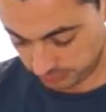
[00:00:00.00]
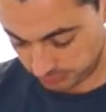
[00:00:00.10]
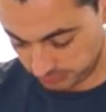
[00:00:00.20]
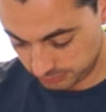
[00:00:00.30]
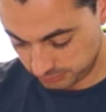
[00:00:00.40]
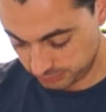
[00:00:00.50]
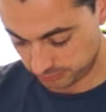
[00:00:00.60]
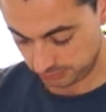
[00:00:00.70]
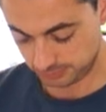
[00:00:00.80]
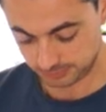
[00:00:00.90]

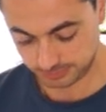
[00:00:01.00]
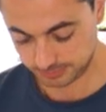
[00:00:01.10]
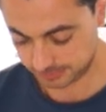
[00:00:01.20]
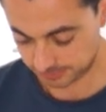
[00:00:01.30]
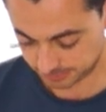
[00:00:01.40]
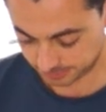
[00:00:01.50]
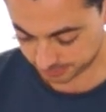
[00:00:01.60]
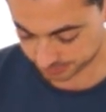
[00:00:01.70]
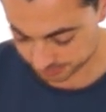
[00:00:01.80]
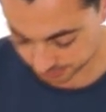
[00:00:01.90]

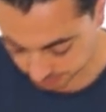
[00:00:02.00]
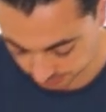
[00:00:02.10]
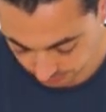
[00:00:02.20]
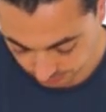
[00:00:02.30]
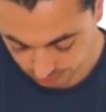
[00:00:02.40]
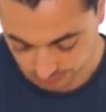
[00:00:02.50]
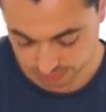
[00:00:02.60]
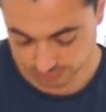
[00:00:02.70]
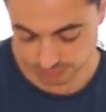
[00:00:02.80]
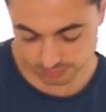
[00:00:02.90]
Nobody speaks.